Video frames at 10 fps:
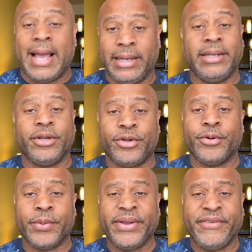need to do a
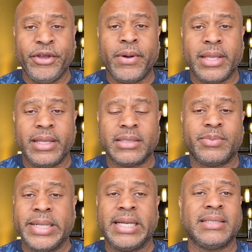review on this
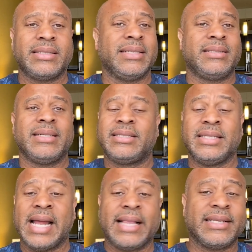because it's
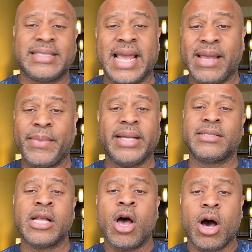not the same
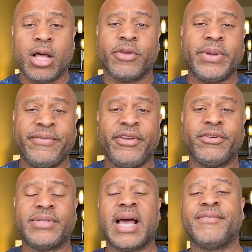as all the
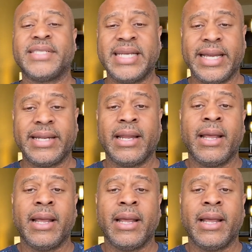reviews I've seen.